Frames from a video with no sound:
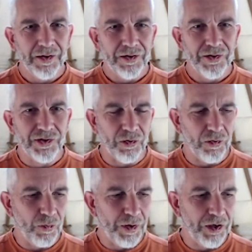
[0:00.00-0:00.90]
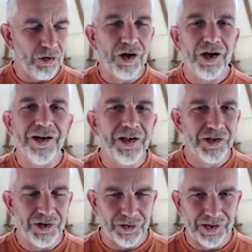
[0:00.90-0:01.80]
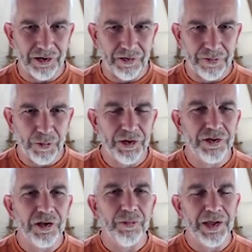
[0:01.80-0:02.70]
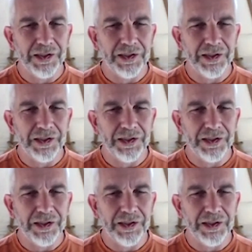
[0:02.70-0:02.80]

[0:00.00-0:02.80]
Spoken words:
so when you're kind to yourself, when you don't make